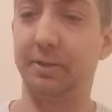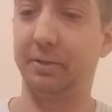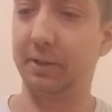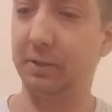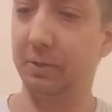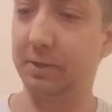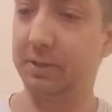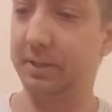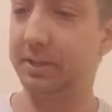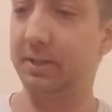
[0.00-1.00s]
3/4 of
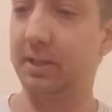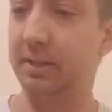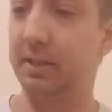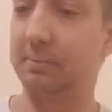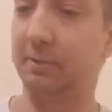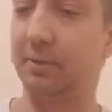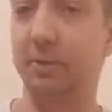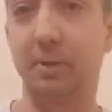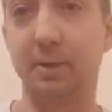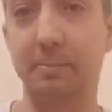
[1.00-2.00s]
the stock done
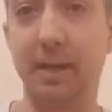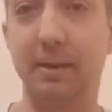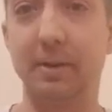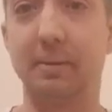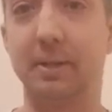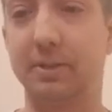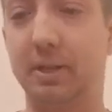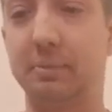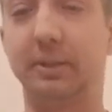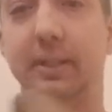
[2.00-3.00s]
before the battery on my
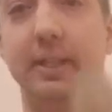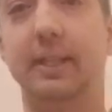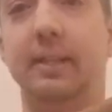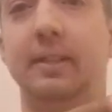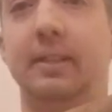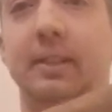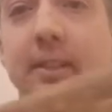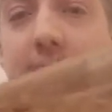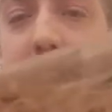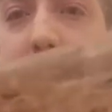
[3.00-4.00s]
Dremel died.
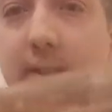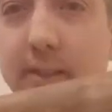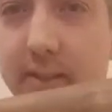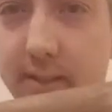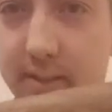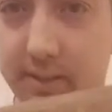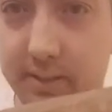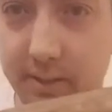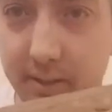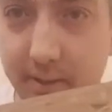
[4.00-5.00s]

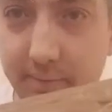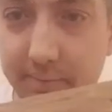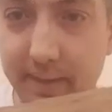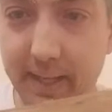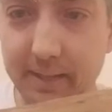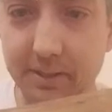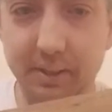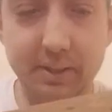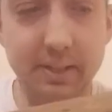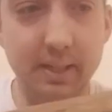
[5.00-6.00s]
So as you can
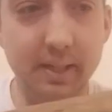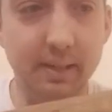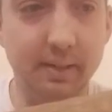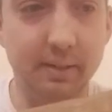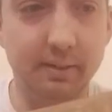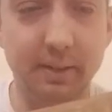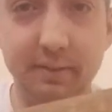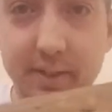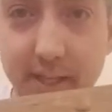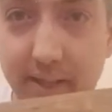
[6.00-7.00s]
see,
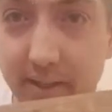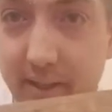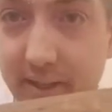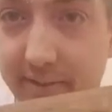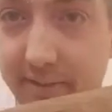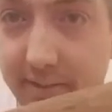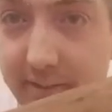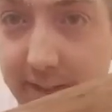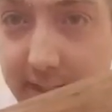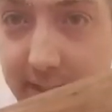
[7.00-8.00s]
we've taken off
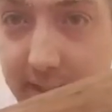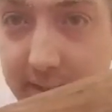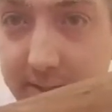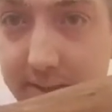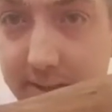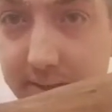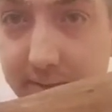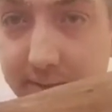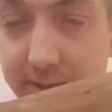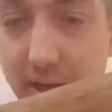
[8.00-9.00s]
the
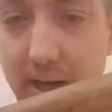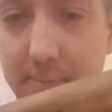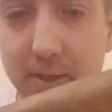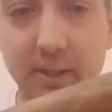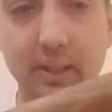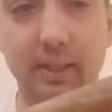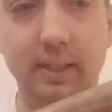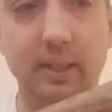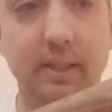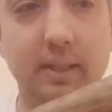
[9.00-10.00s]
top
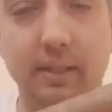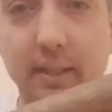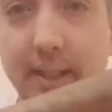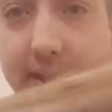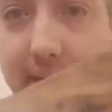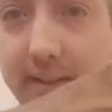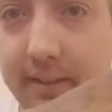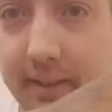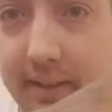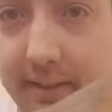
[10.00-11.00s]
layer
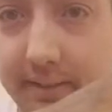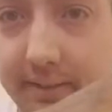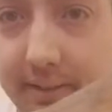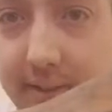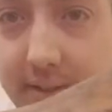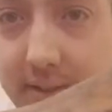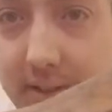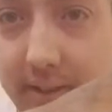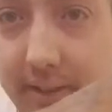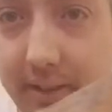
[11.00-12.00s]
of
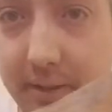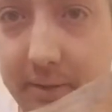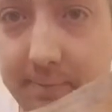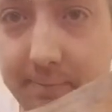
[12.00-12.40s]
clear coat.